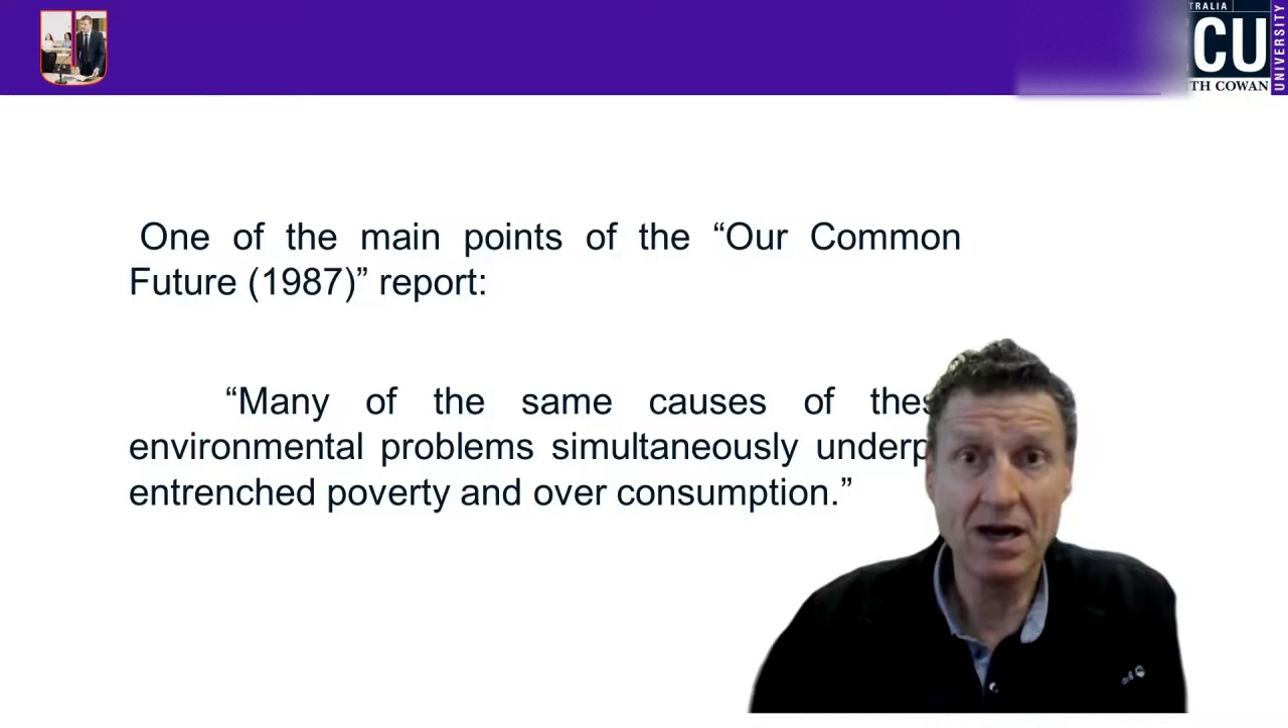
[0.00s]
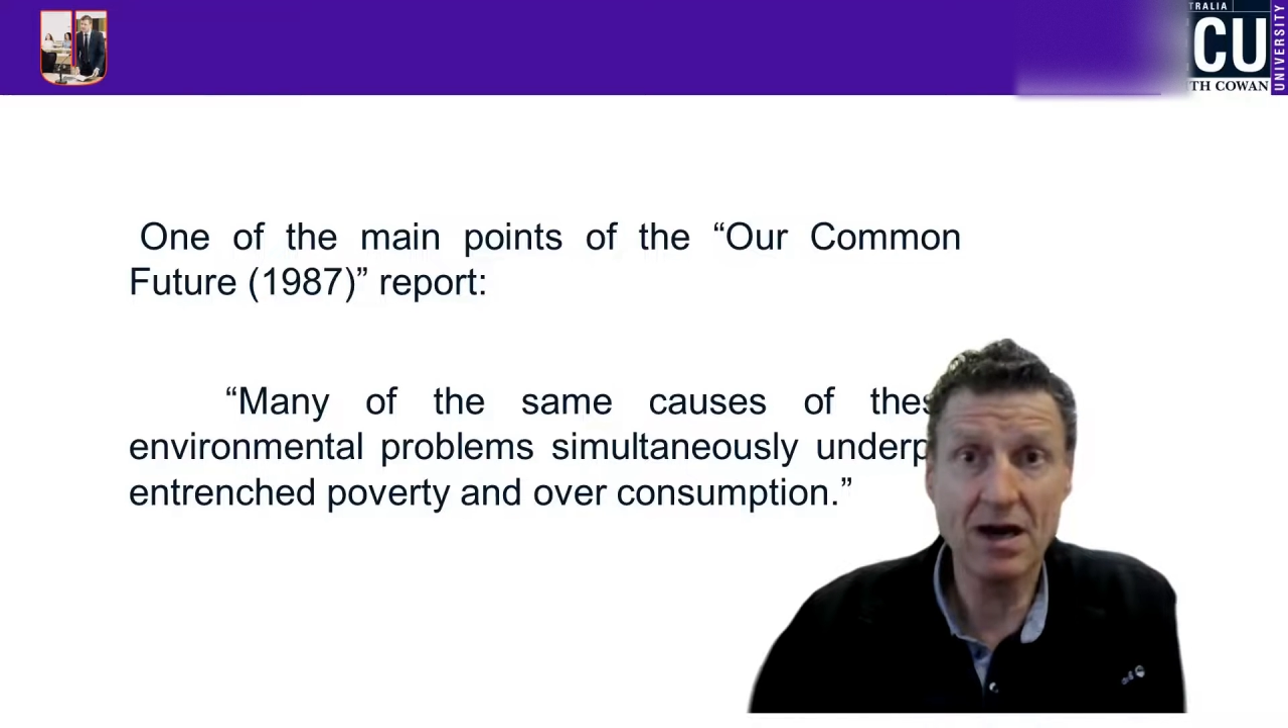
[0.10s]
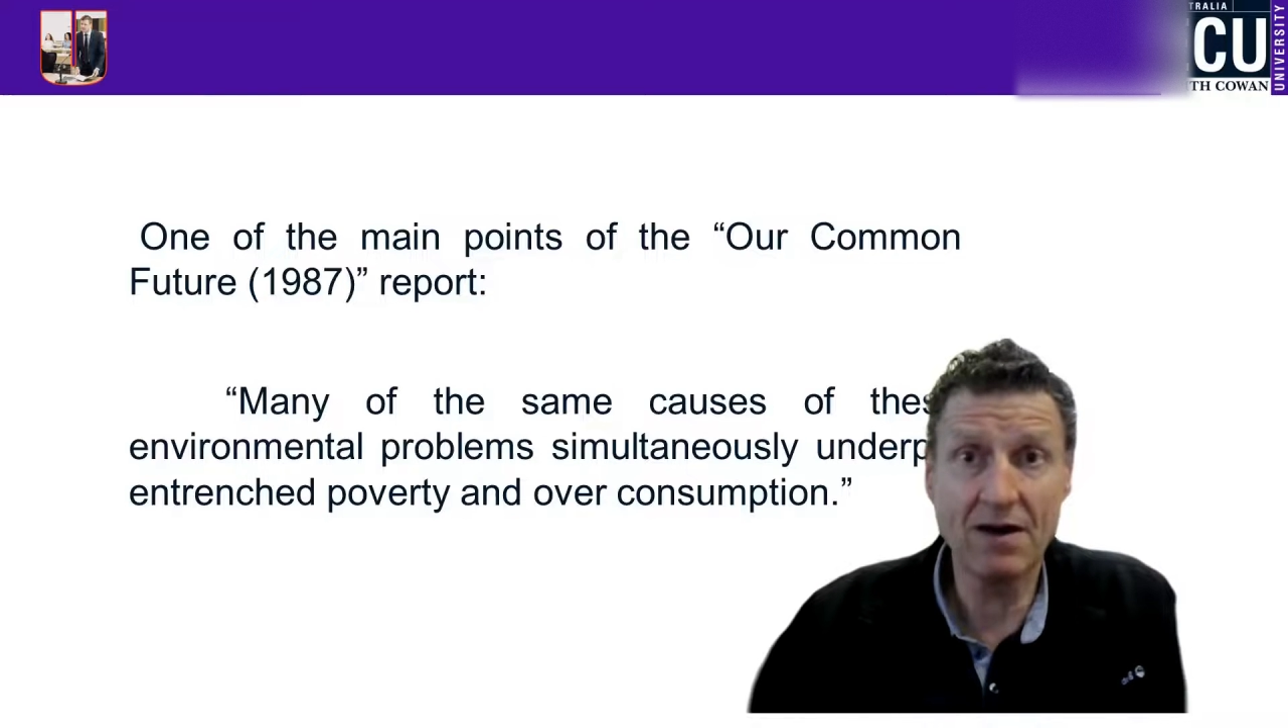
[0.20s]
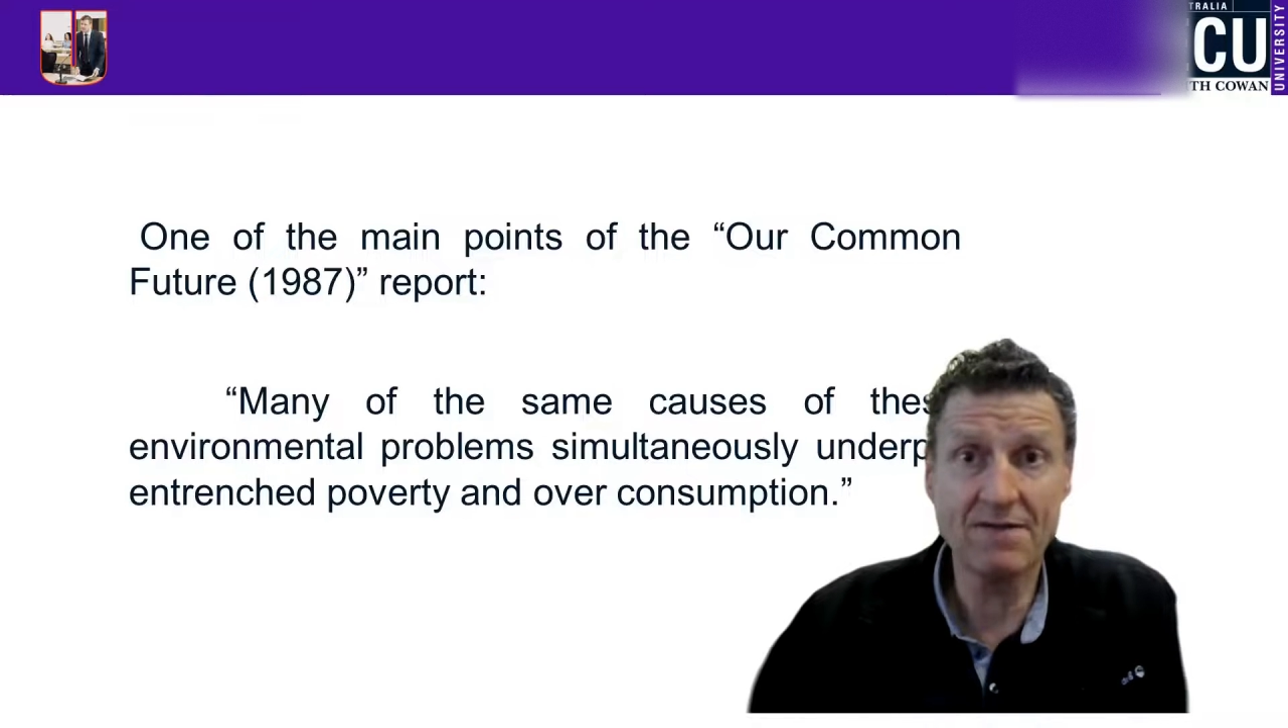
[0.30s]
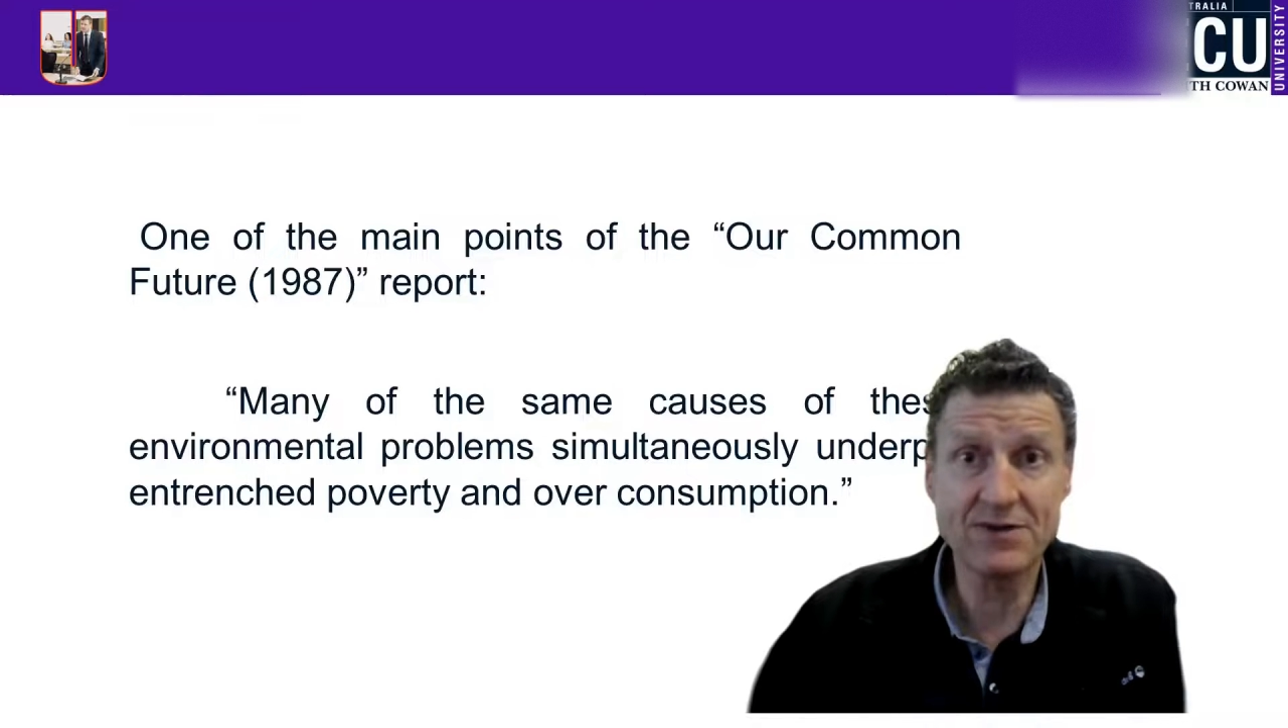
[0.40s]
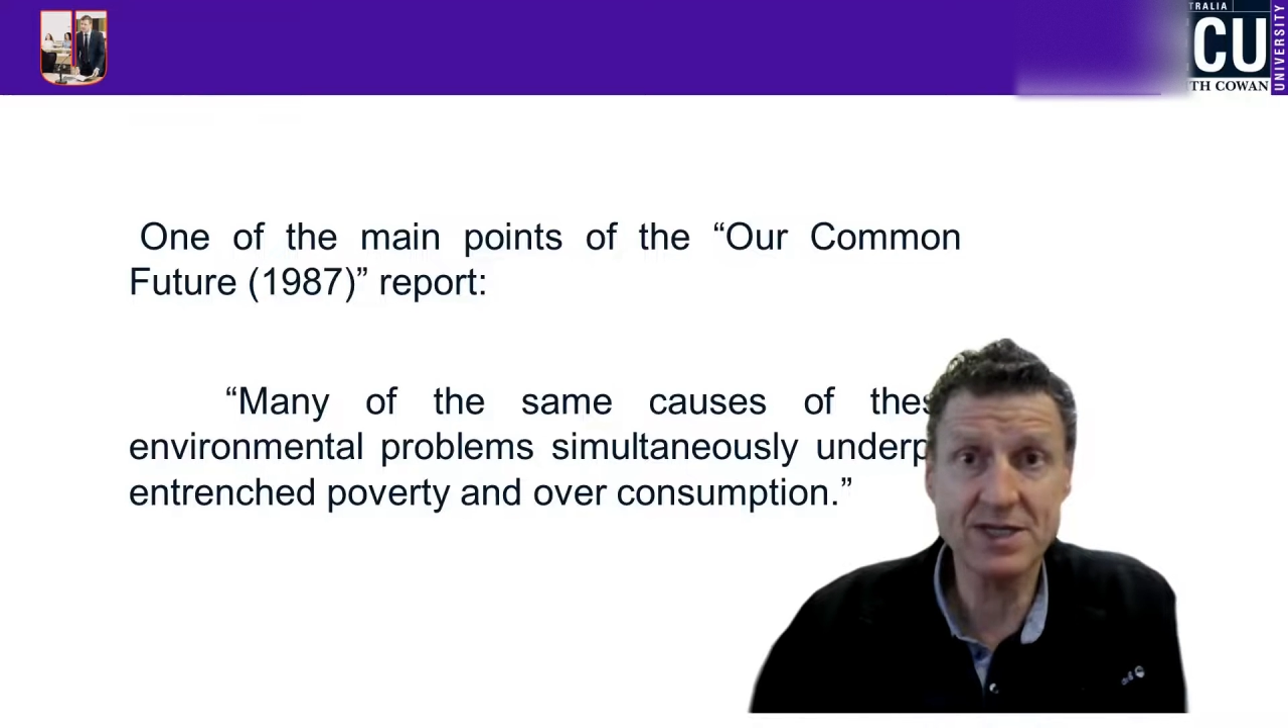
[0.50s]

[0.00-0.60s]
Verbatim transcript: of